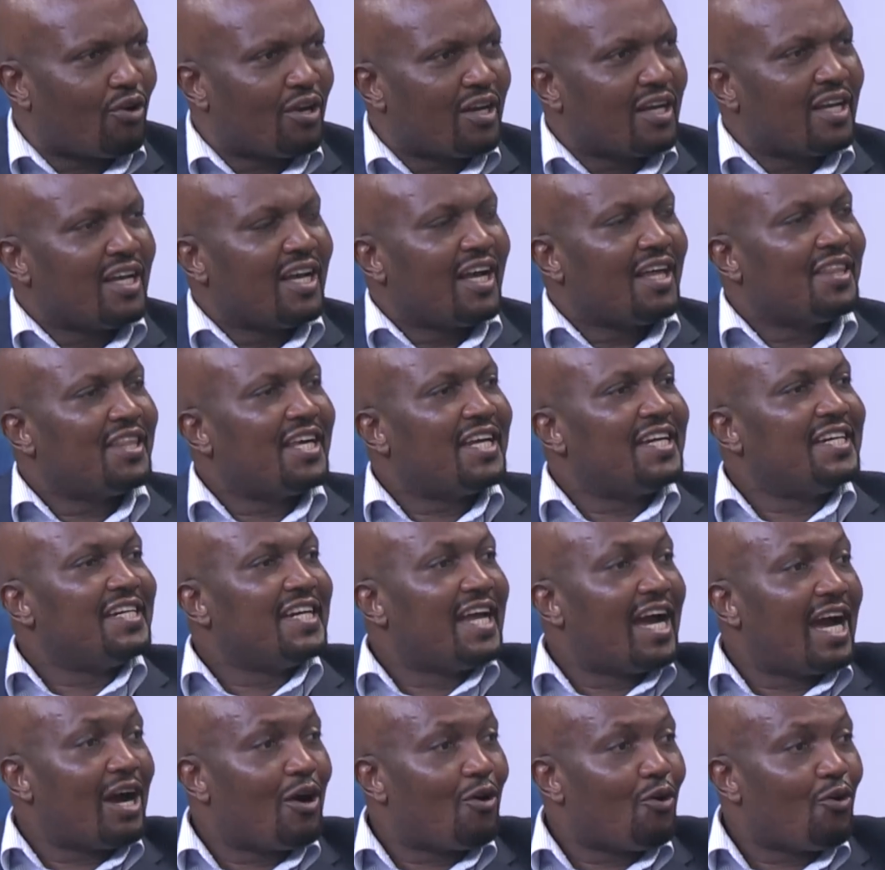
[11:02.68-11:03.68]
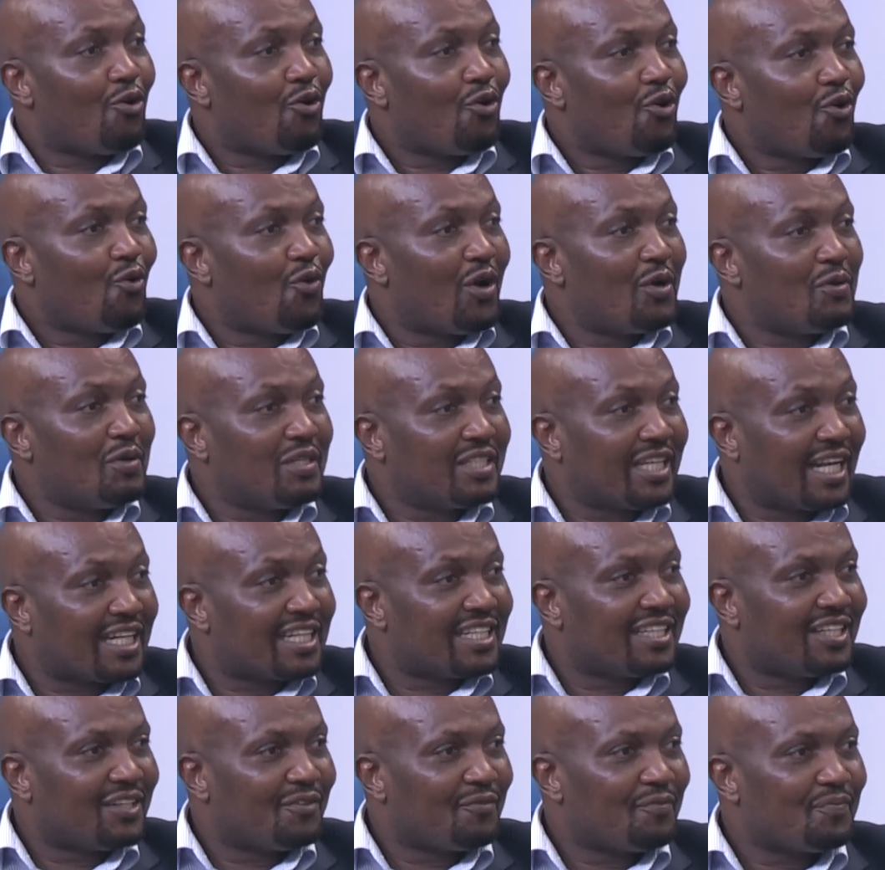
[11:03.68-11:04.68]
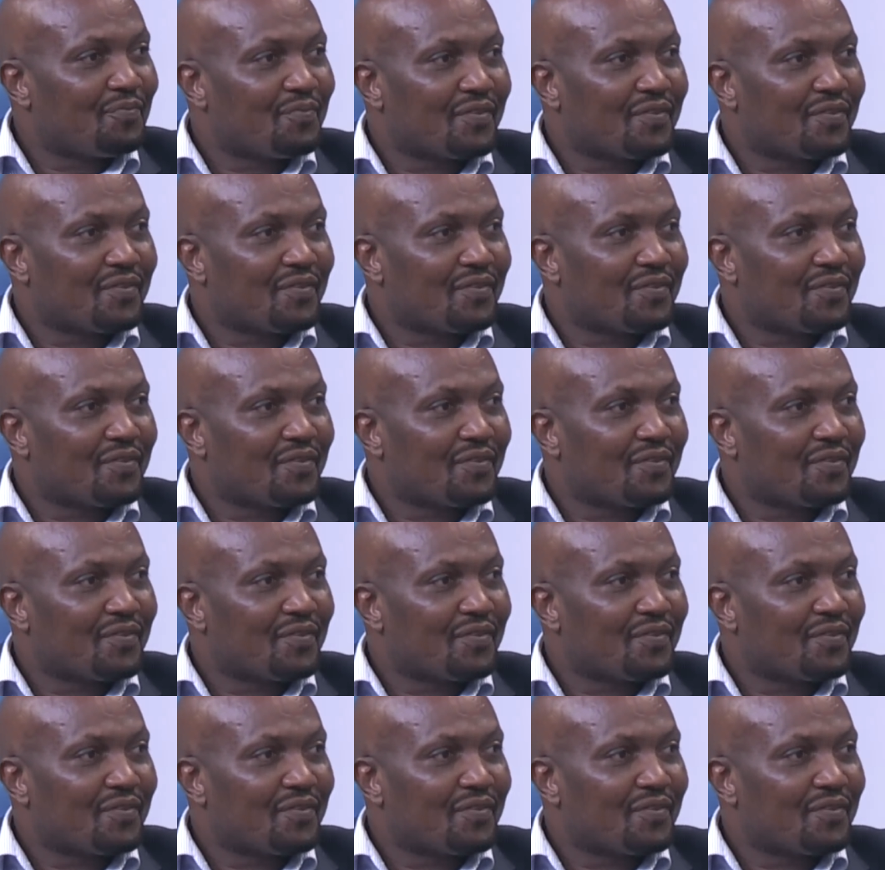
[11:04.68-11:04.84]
So you've learned a lesson, is